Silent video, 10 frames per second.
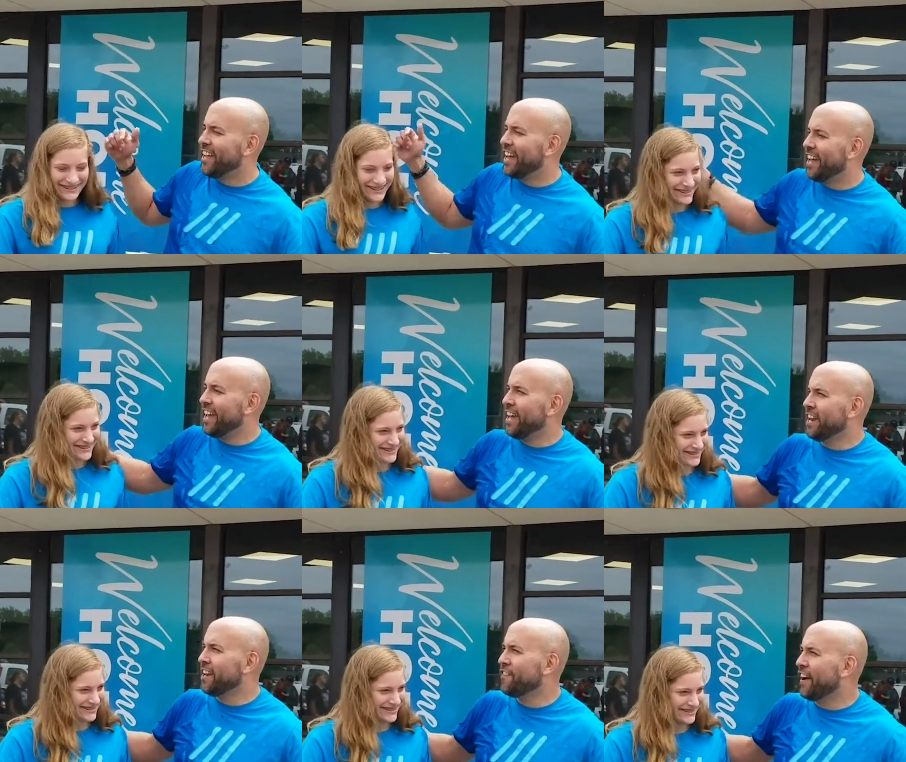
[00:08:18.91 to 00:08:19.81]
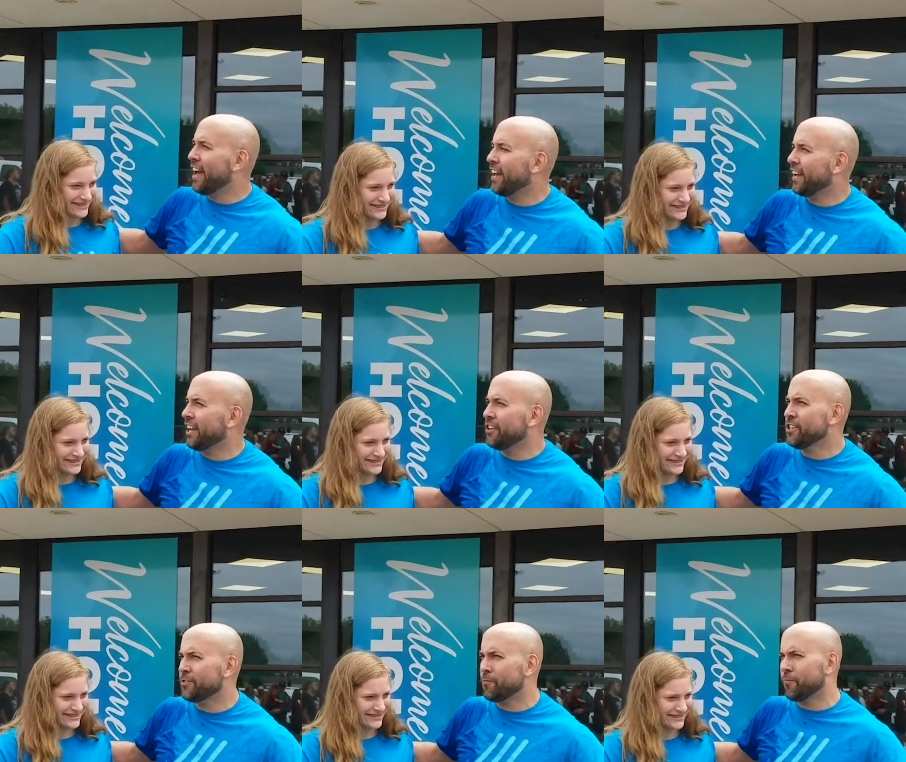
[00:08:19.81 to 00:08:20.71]
Speaker 1: And, and, Nevaeh, can you
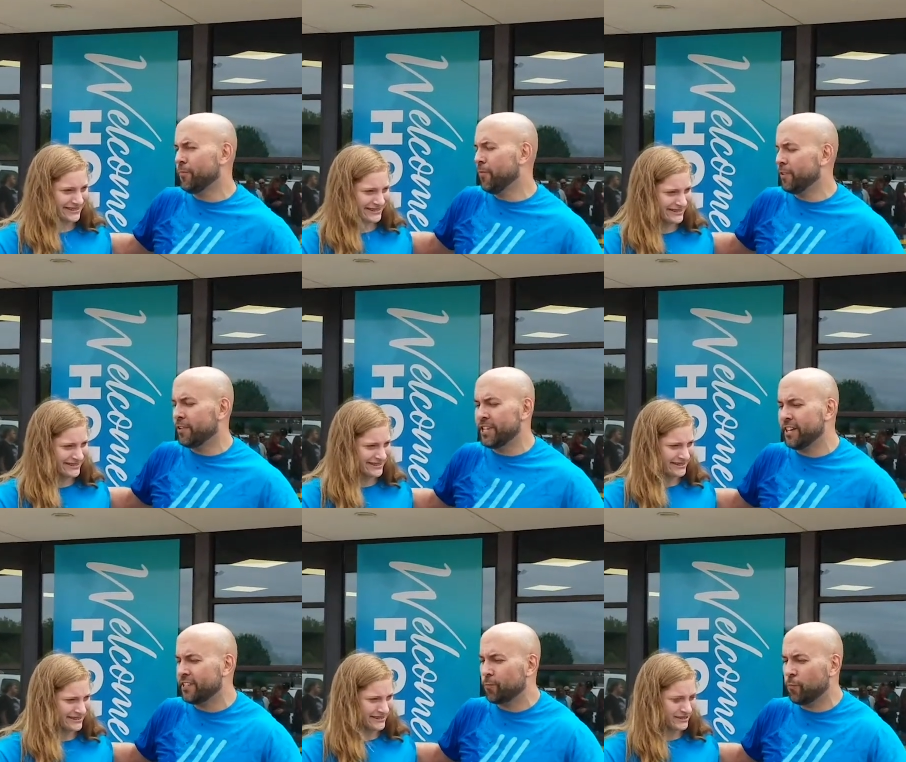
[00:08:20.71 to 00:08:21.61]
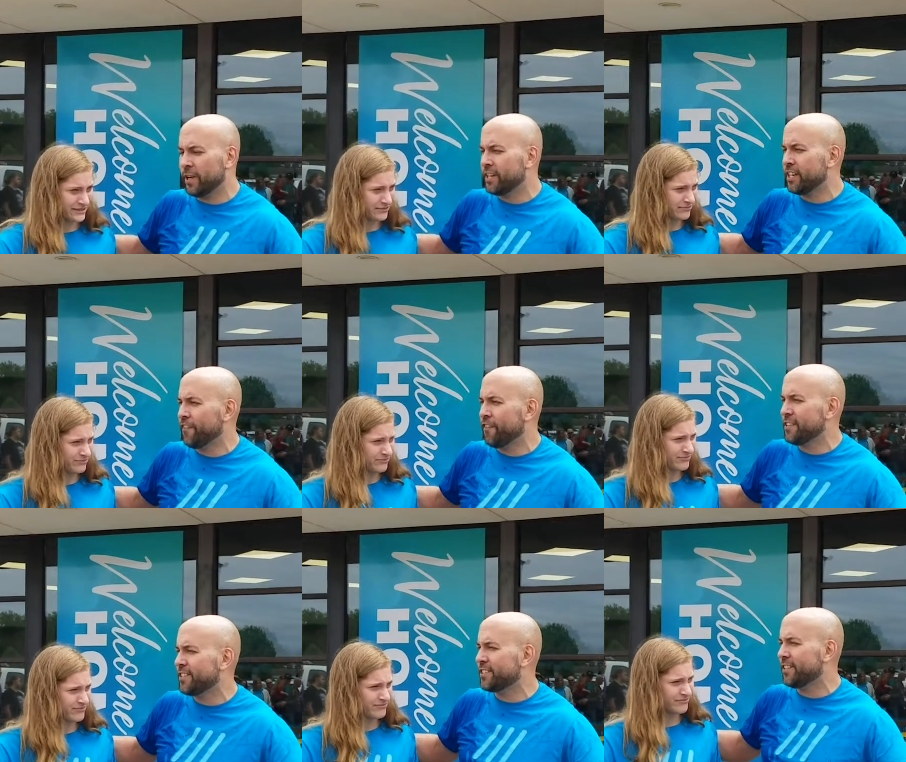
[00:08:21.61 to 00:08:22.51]
just tell us what
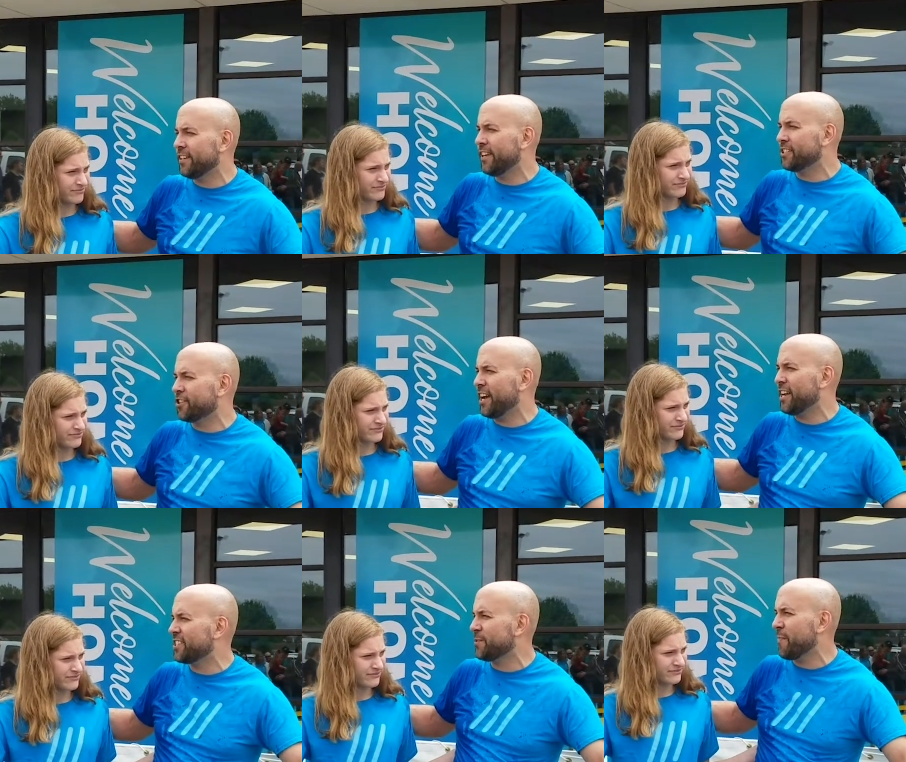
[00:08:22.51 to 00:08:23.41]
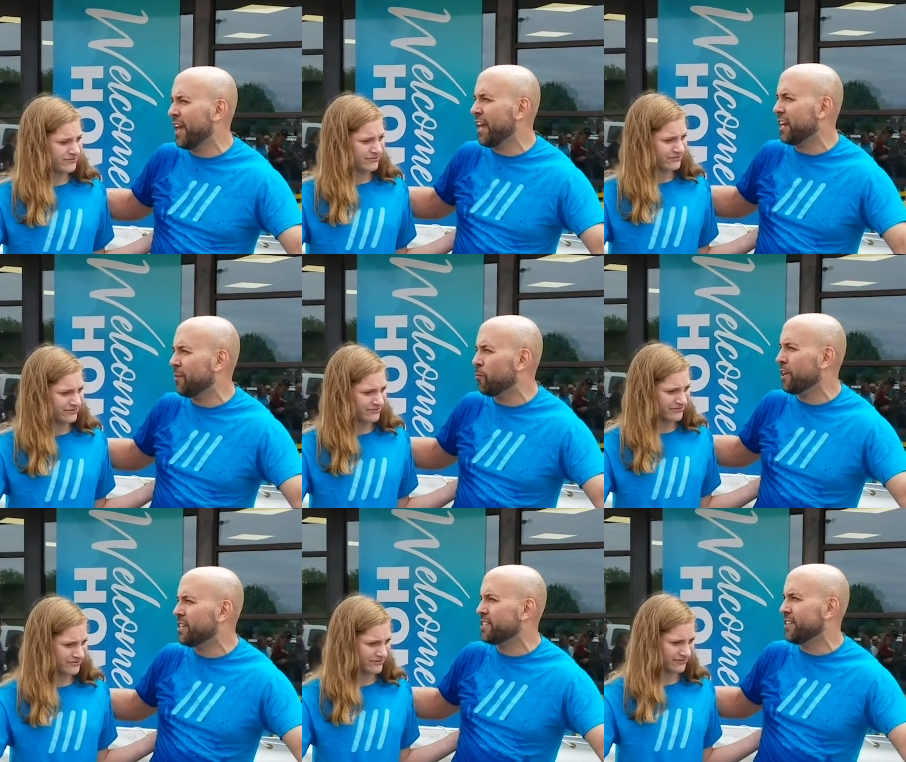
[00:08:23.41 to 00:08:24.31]
difference has Christ made? I mean,
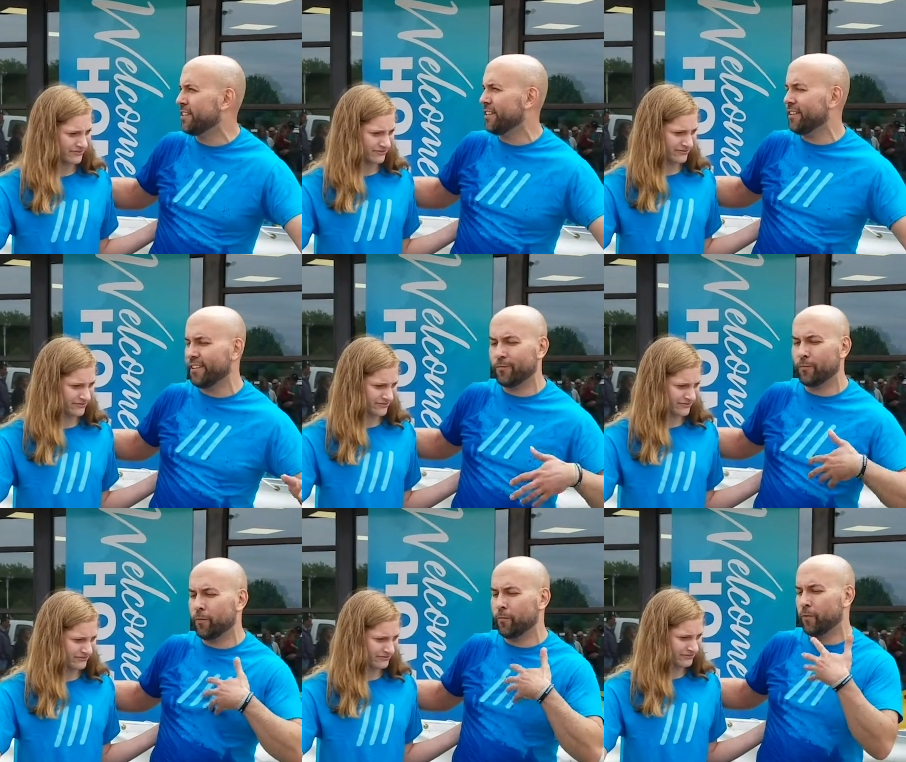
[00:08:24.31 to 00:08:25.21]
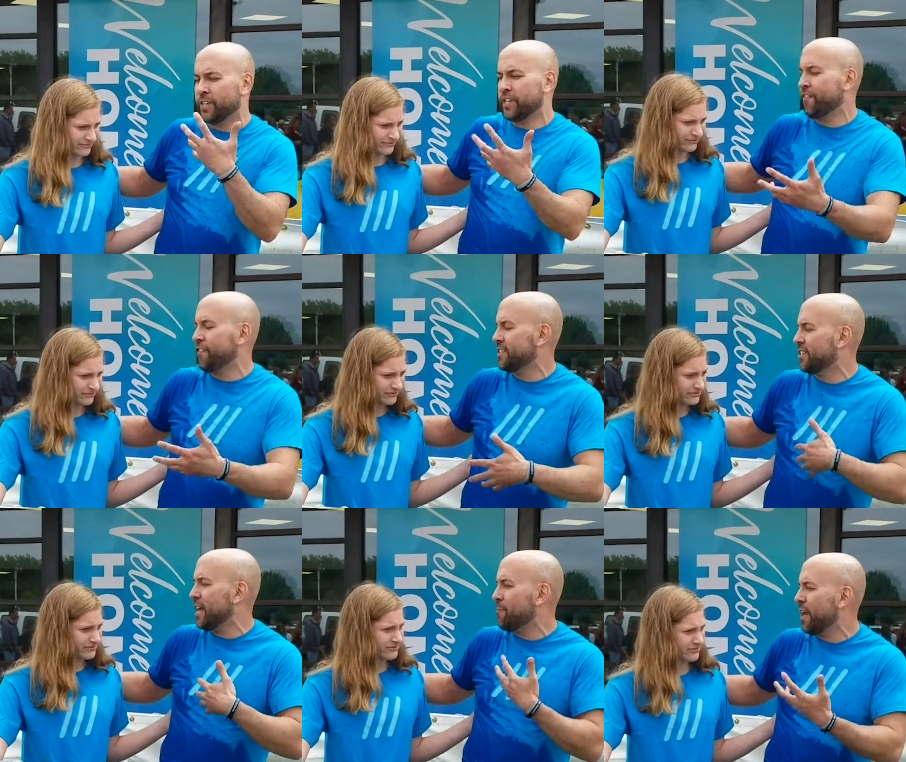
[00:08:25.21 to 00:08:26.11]
what is what, what difference has
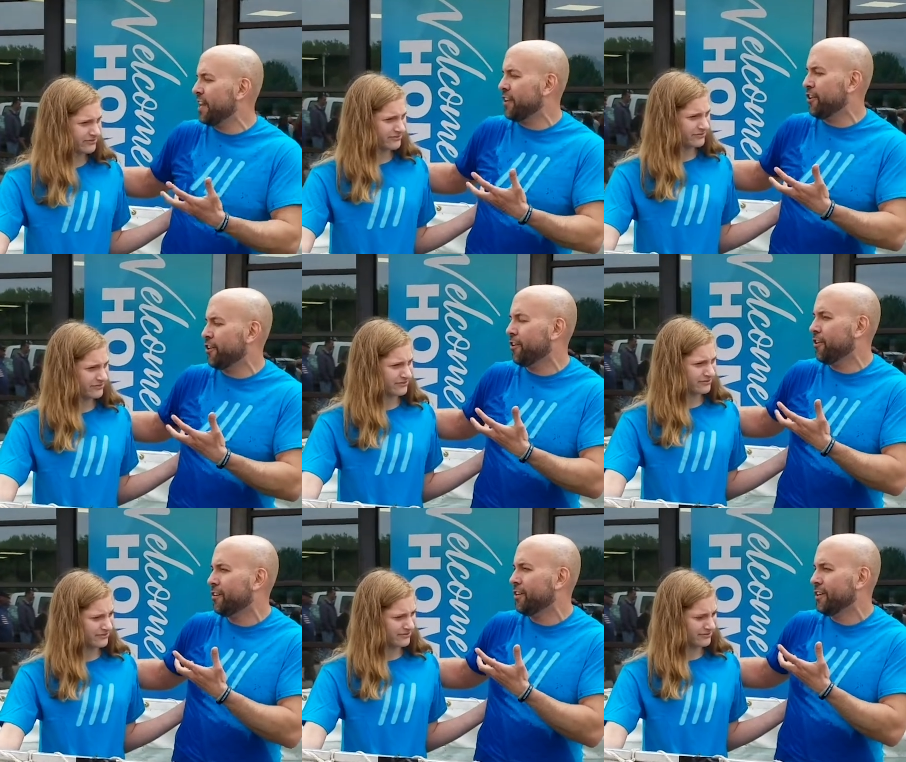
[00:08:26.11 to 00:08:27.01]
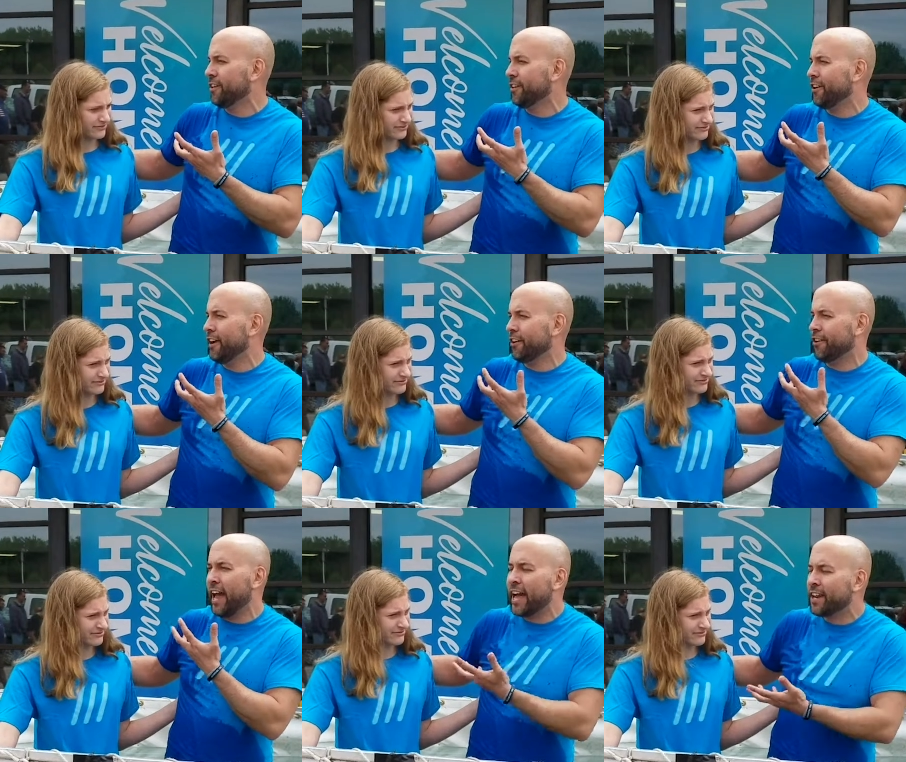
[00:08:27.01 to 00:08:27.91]
that made in your your your
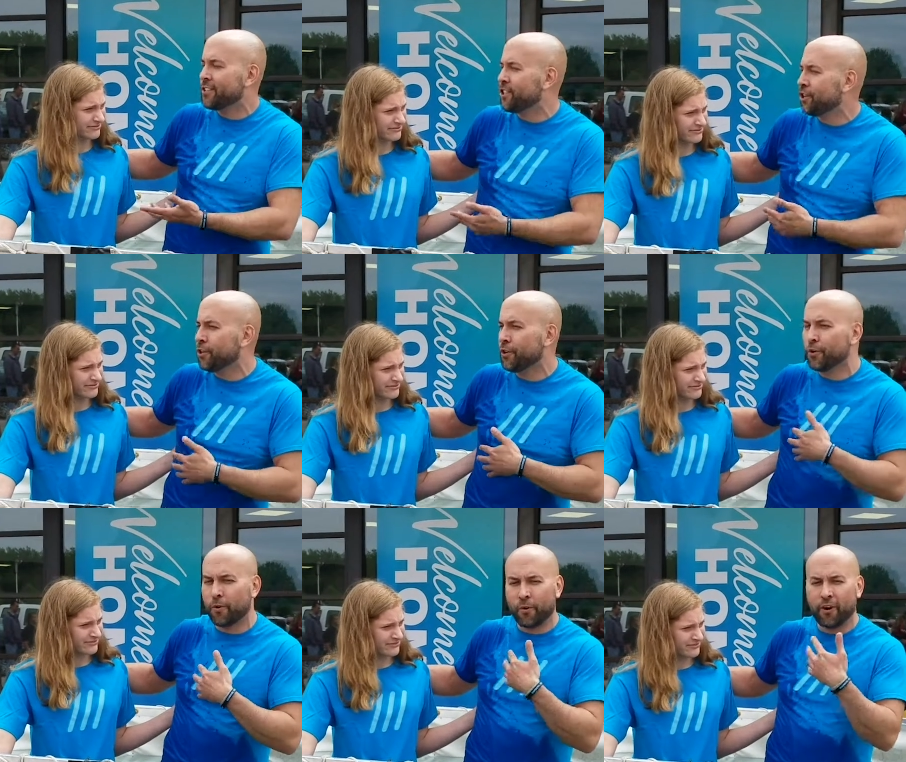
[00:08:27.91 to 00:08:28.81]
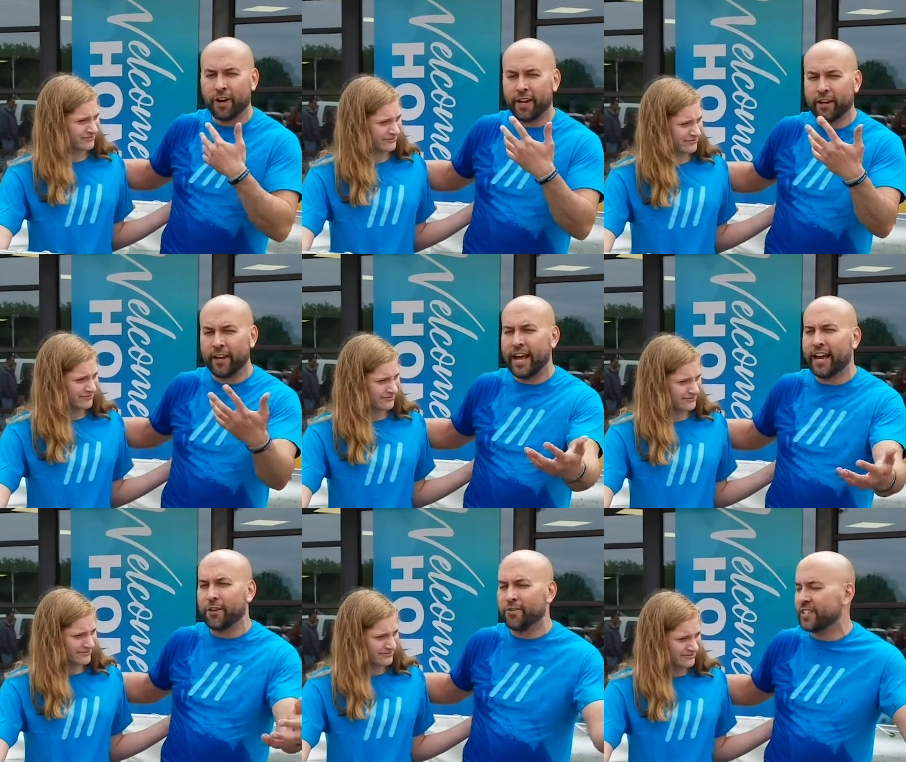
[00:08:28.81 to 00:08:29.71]
attitude or in, in how
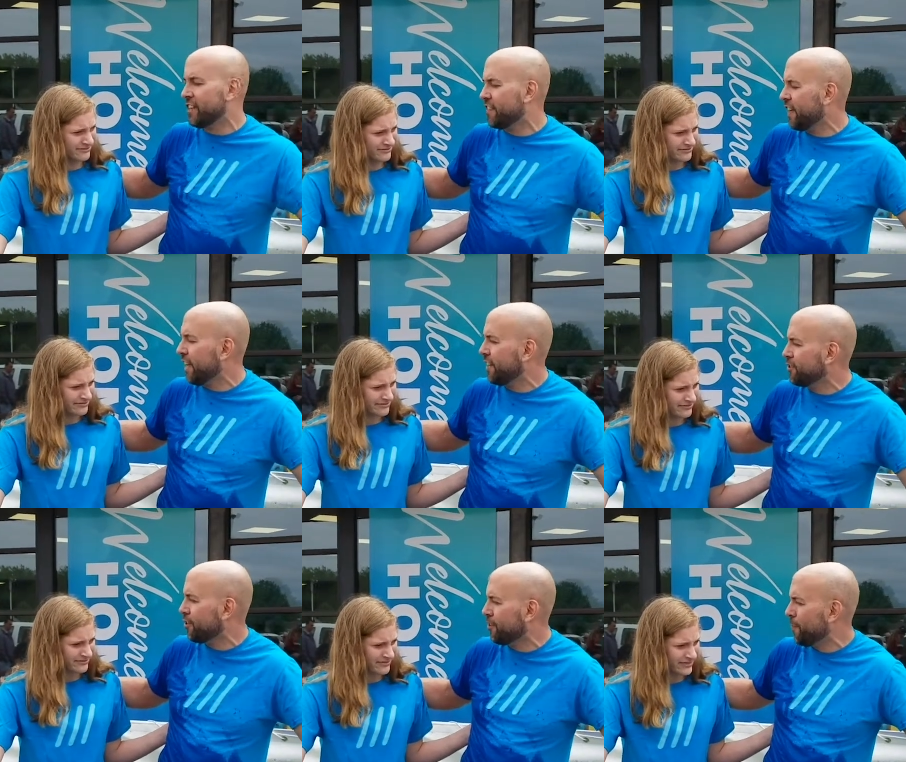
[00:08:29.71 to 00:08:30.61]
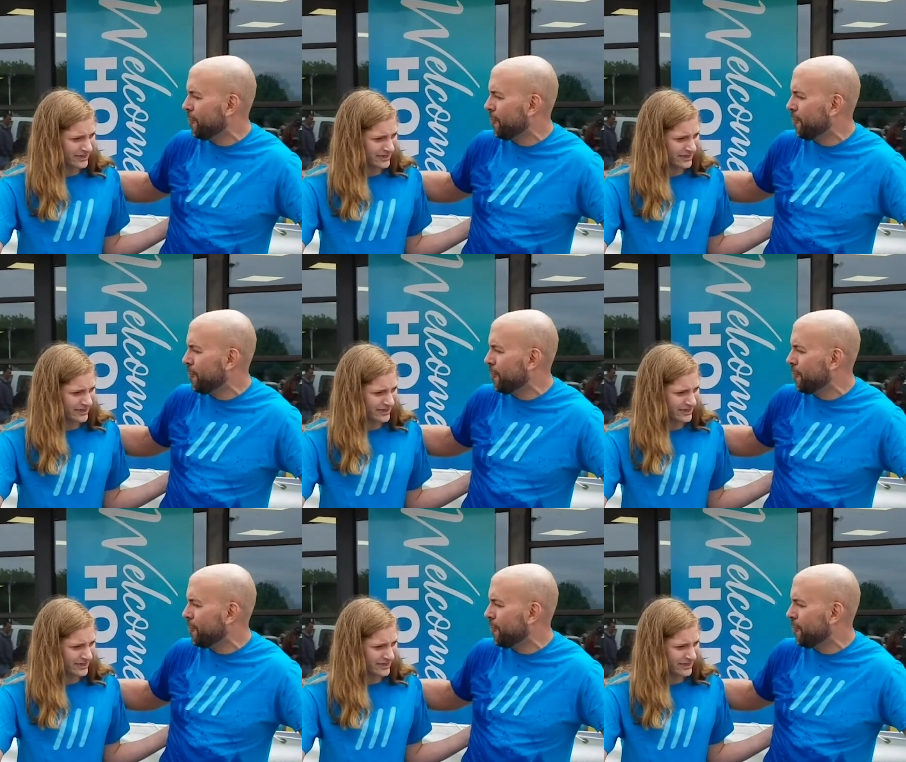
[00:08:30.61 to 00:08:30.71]
you see things or?